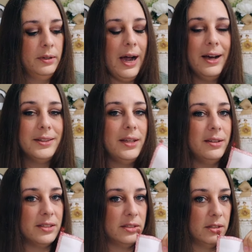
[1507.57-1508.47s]
I think
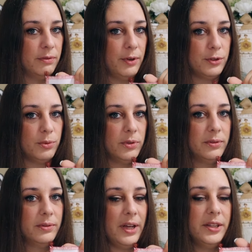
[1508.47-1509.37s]
this is the first one.
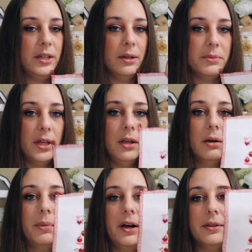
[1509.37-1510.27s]
I think I'm thinking
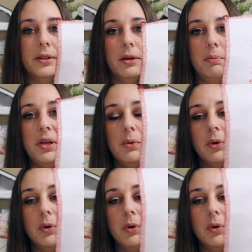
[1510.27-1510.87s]
about the B